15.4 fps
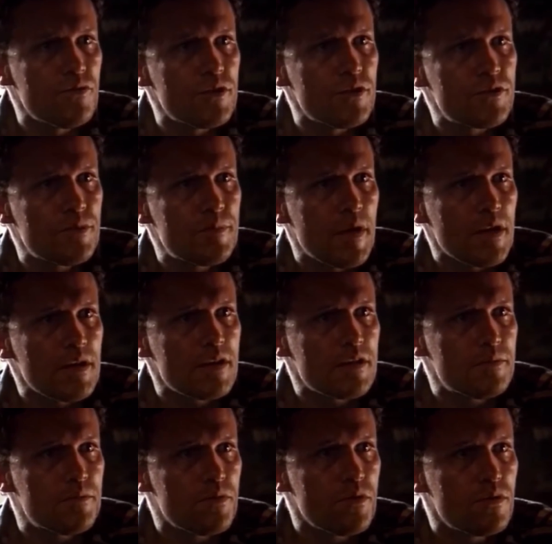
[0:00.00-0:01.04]
racing
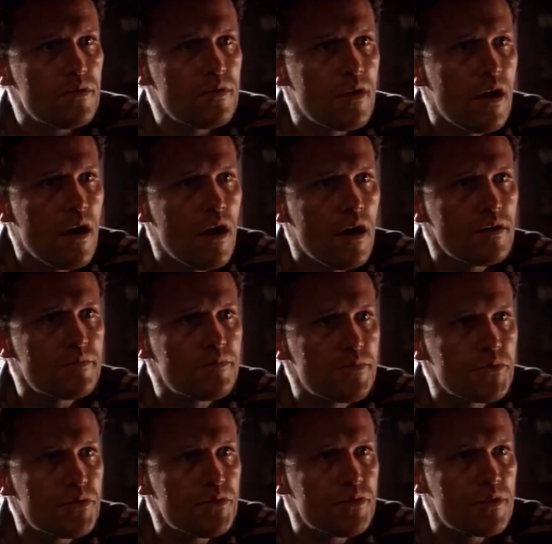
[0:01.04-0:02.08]
fans, it wasn't
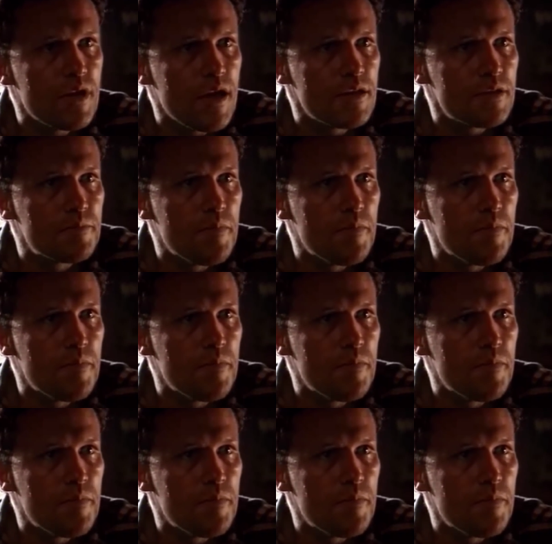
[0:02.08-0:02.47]
as warmly